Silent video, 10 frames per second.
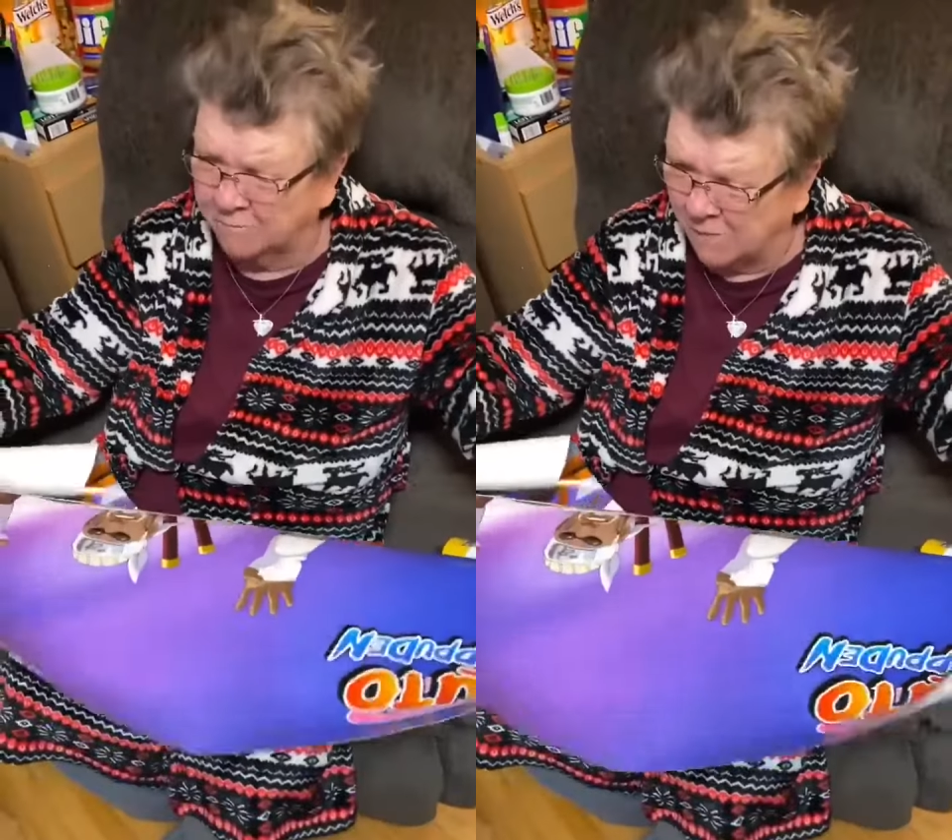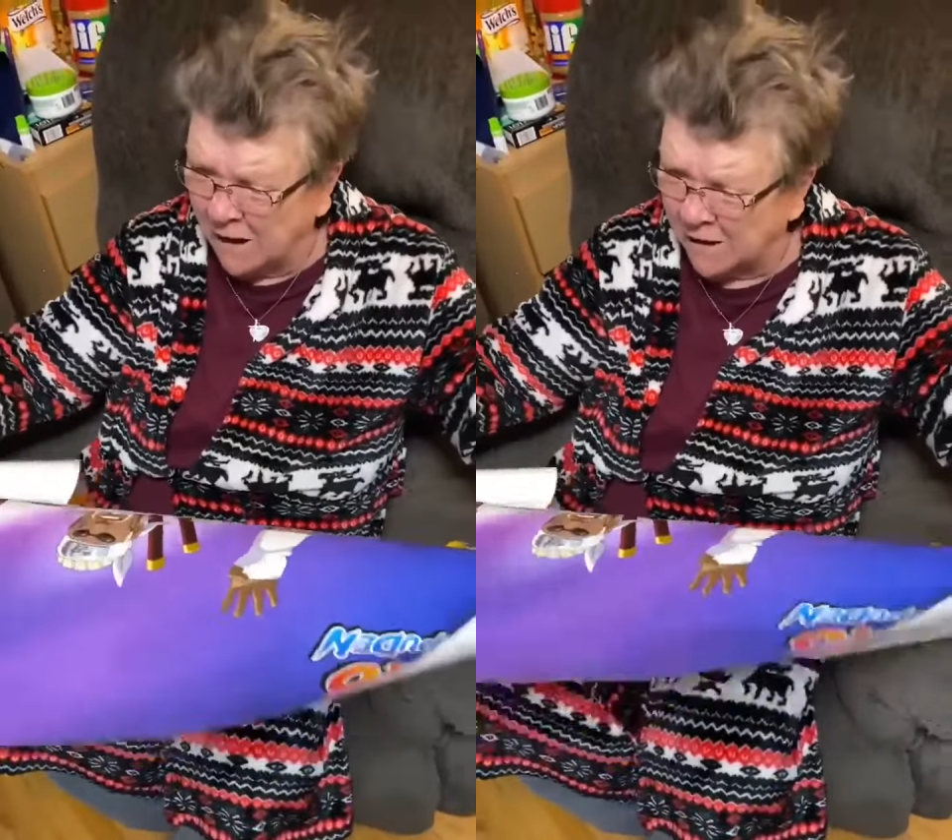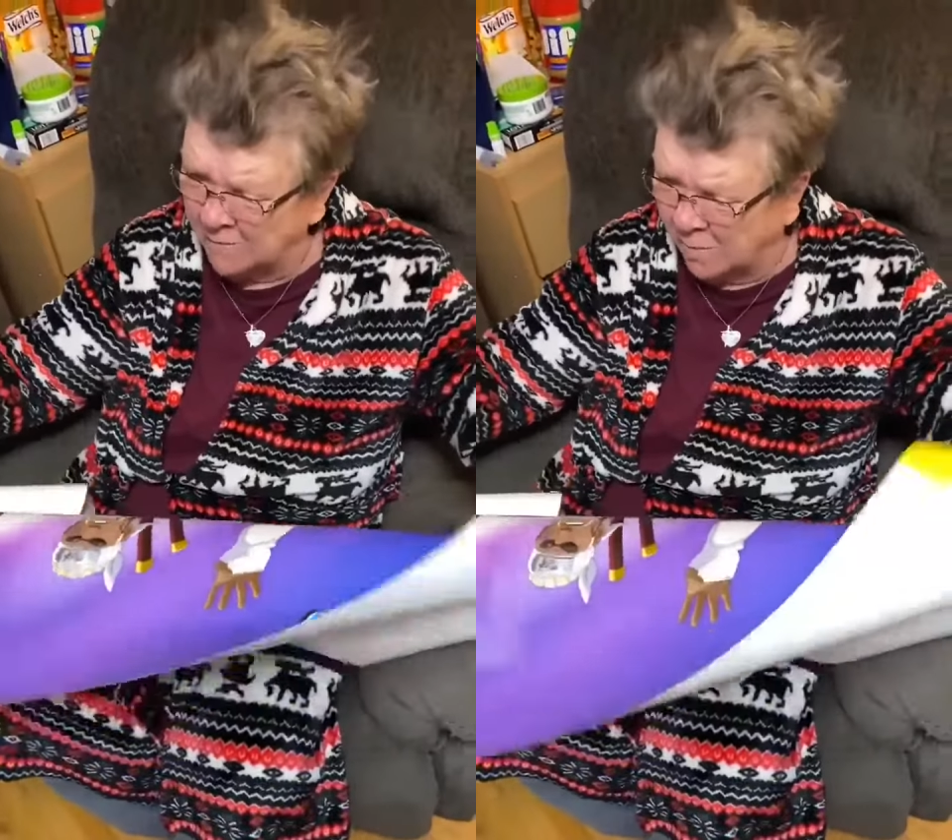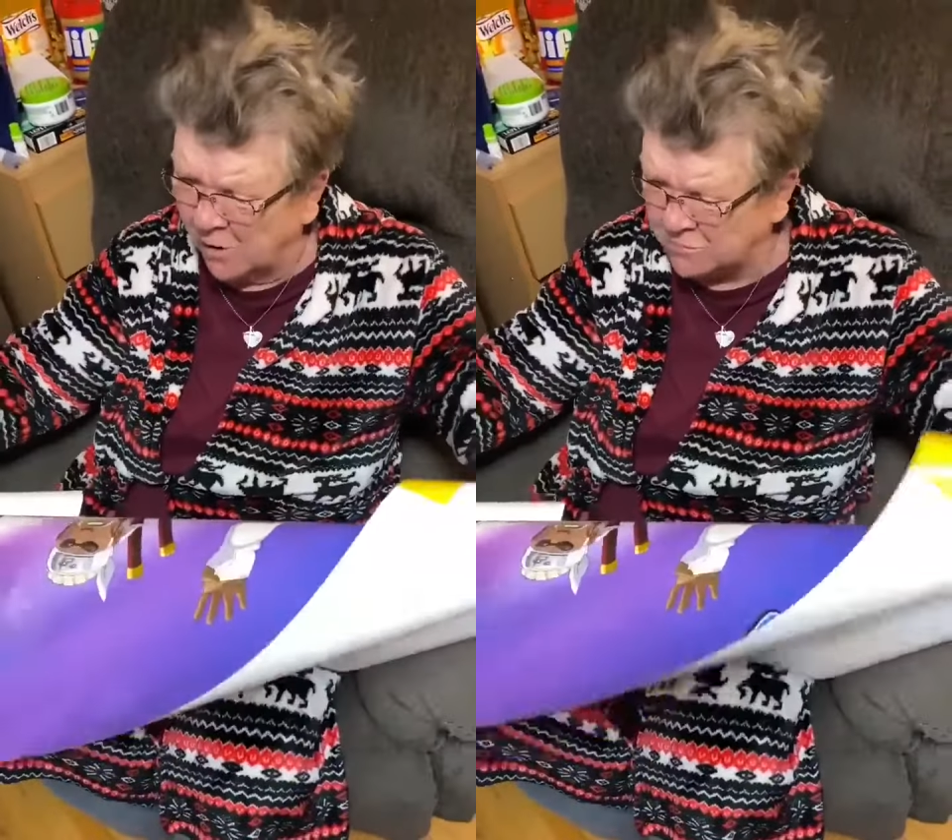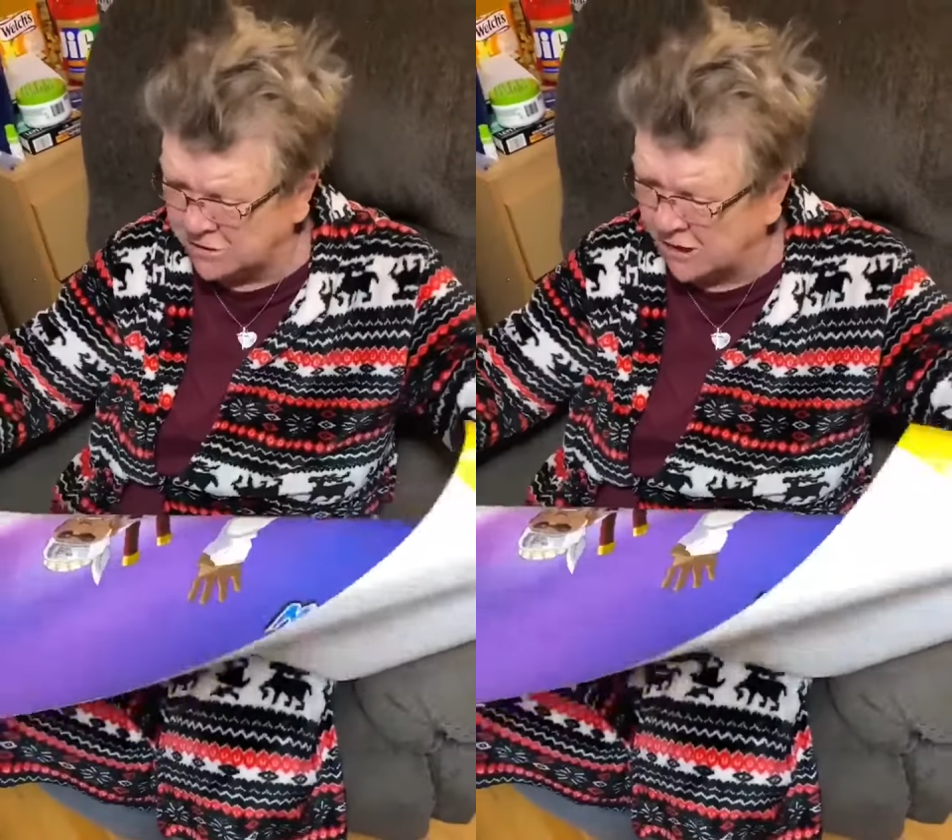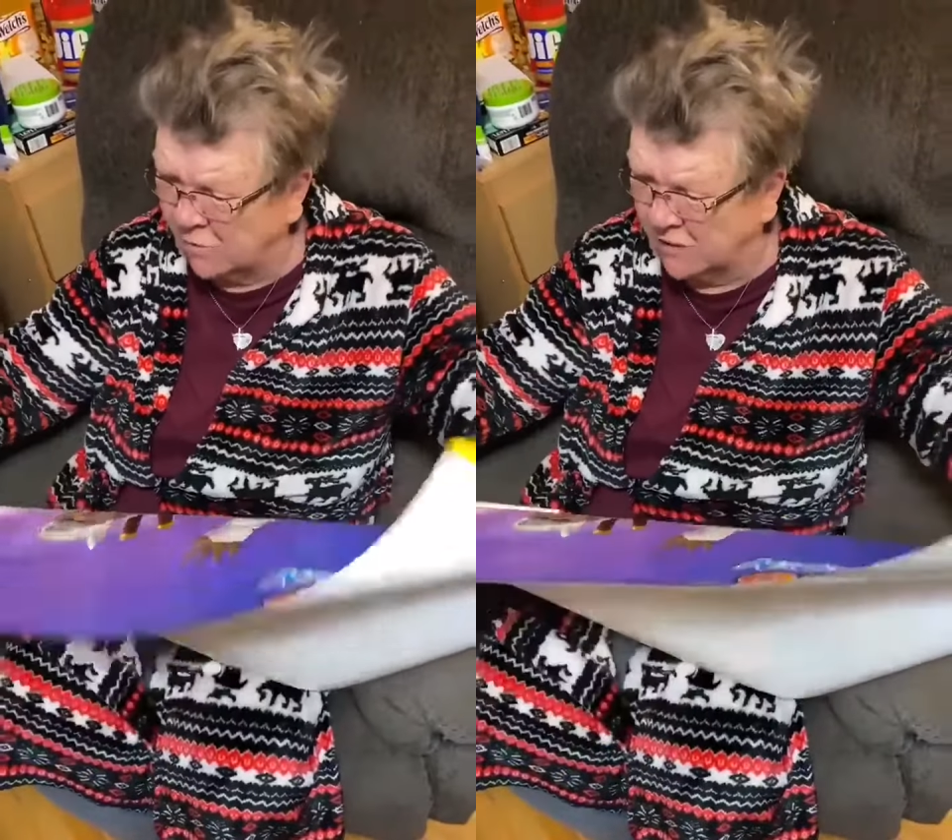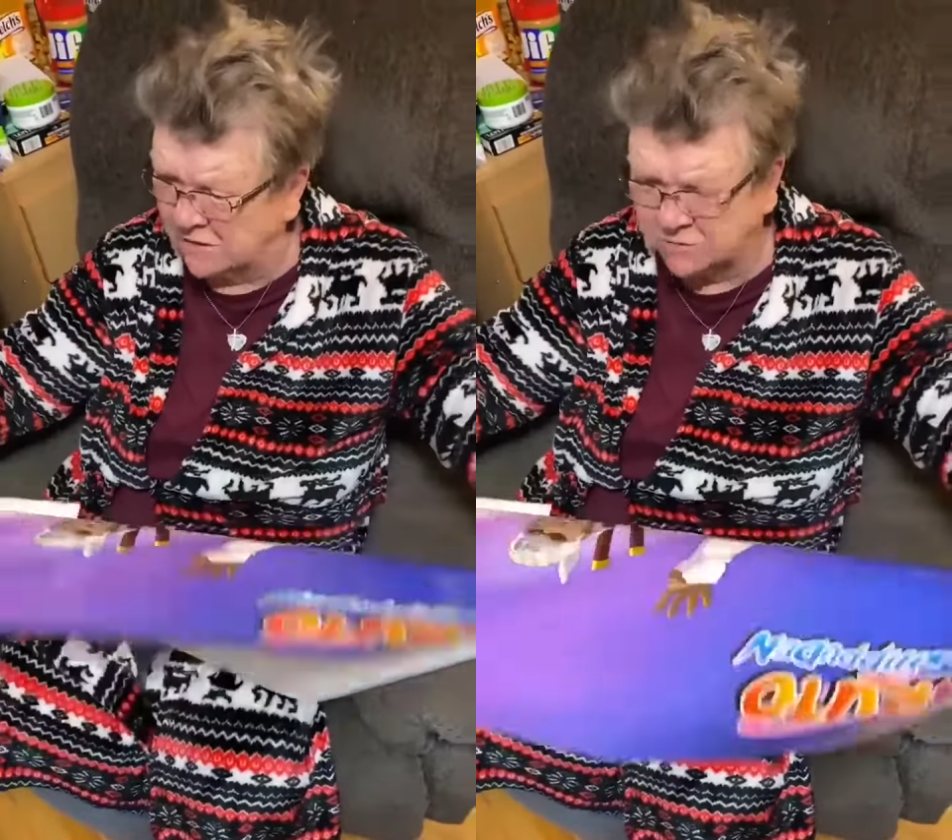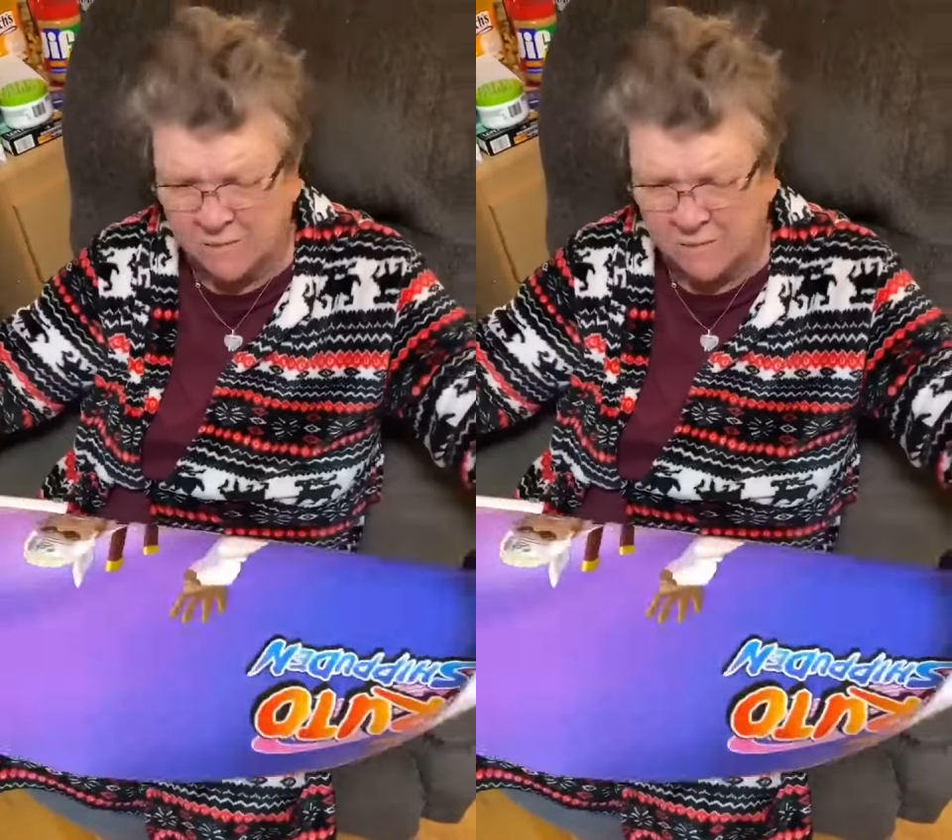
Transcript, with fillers: fucking person on this